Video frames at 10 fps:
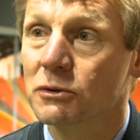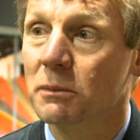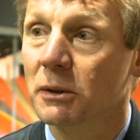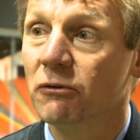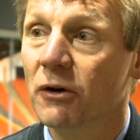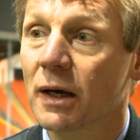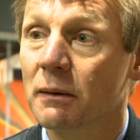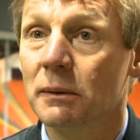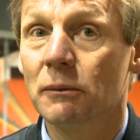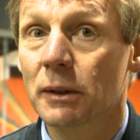To be
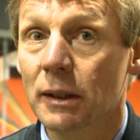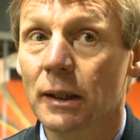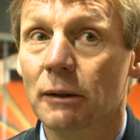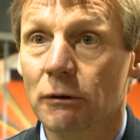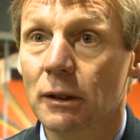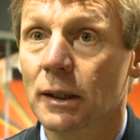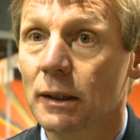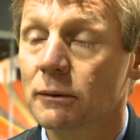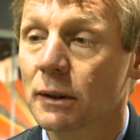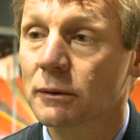fair, but we think right,
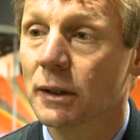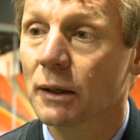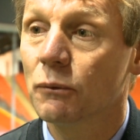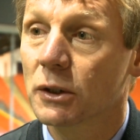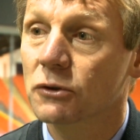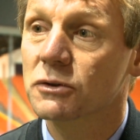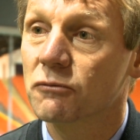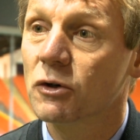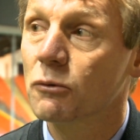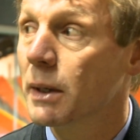okay, we've got
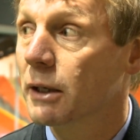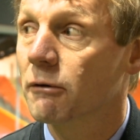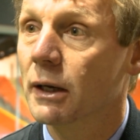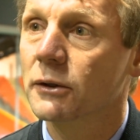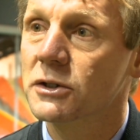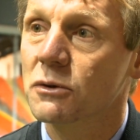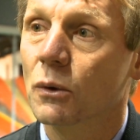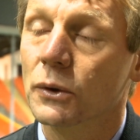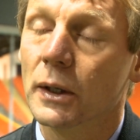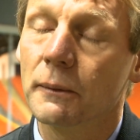some real men around this
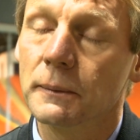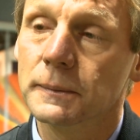squad now.